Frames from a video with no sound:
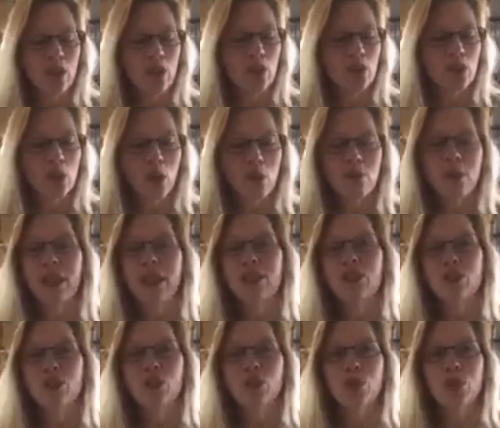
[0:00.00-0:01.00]
use our
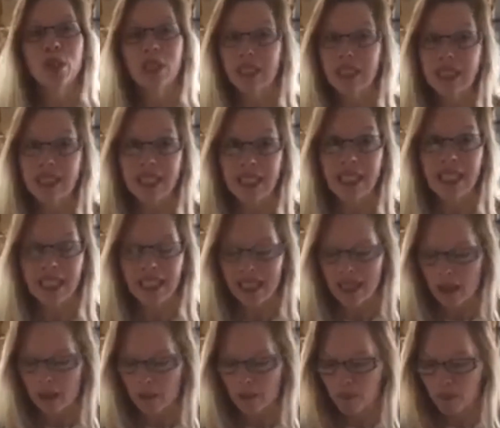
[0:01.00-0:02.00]
biggest tool in seeking
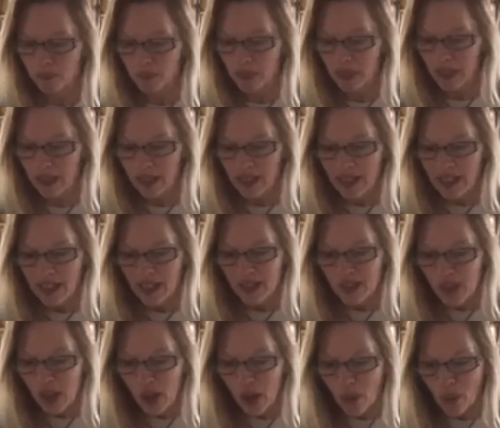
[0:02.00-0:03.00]
Him.
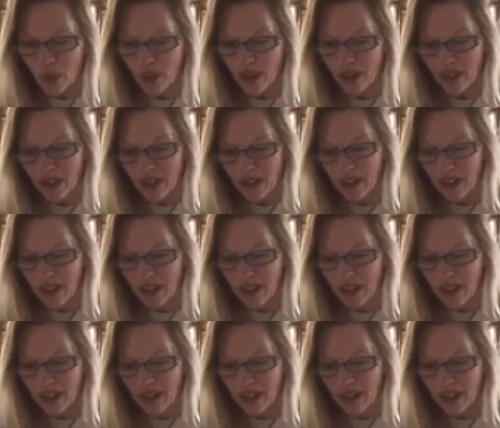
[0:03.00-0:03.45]
So